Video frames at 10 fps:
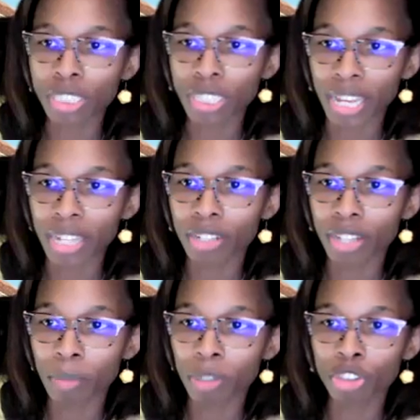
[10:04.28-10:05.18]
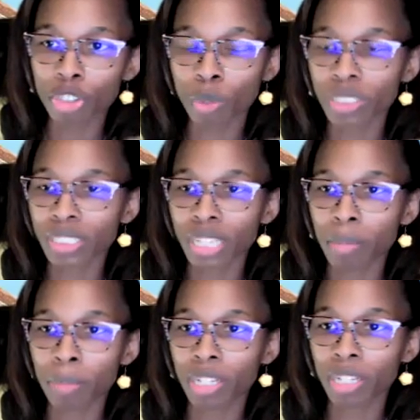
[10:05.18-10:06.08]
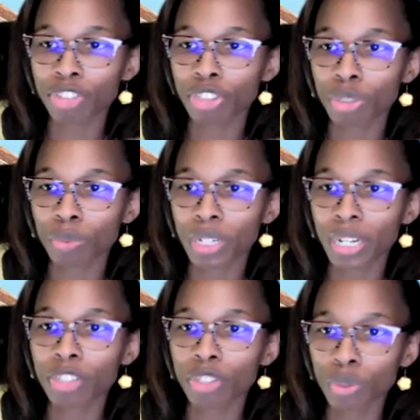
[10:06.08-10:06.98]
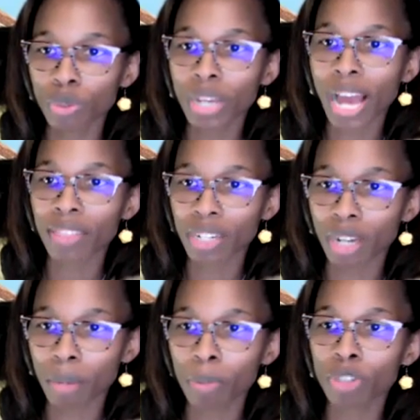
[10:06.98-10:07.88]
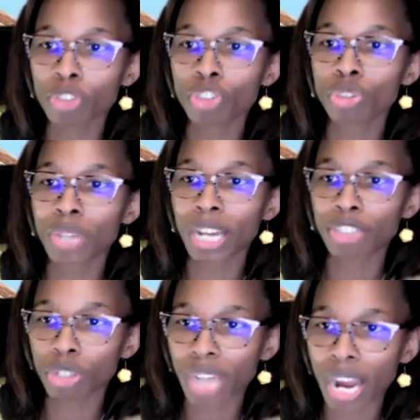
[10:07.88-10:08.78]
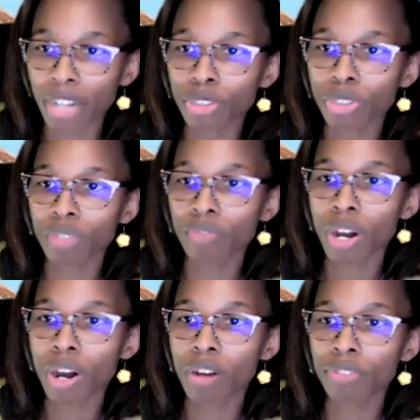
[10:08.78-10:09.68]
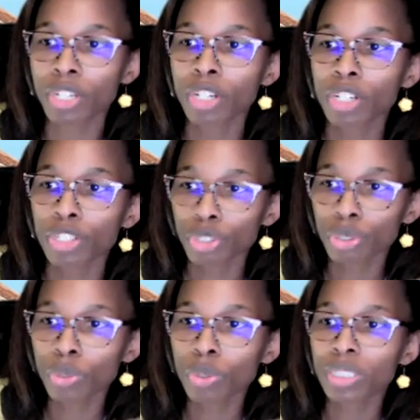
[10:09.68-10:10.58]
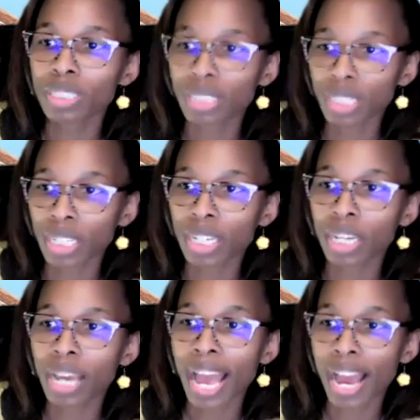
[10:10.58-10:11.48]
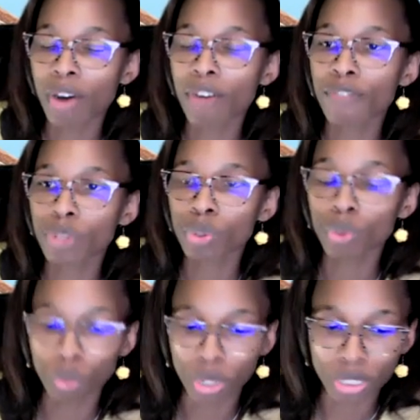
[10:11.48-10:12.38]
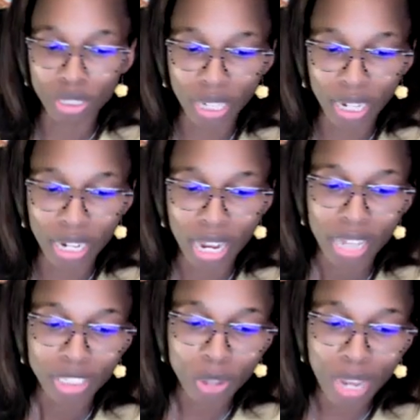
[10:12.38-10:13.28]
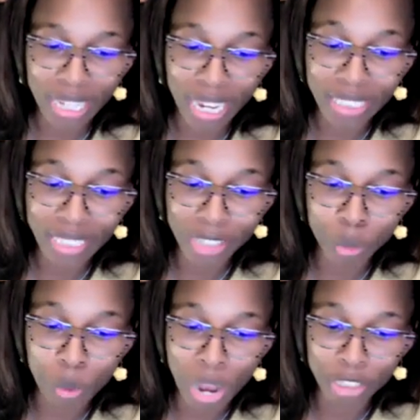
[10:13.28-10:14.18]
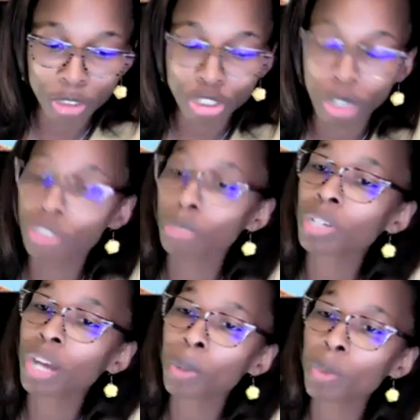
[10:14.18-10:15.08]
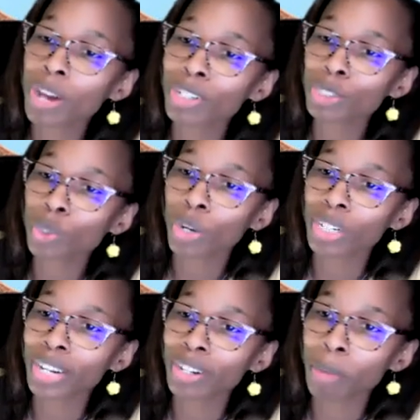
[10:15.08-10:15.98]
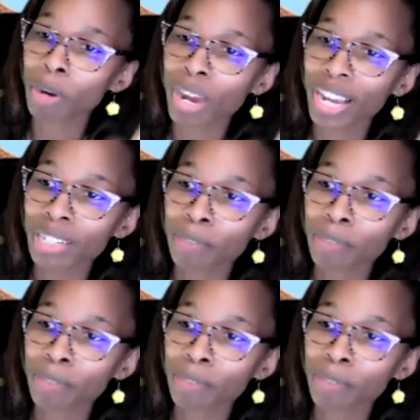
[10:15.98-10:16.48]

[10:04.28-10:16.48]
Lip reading: that, I mean, you just weren't saying my blood sugar went down. You got the numbers, you got your doctors involved, you see how food works. And so I guess that's why you chose to become a wellness coordinator. Am I right?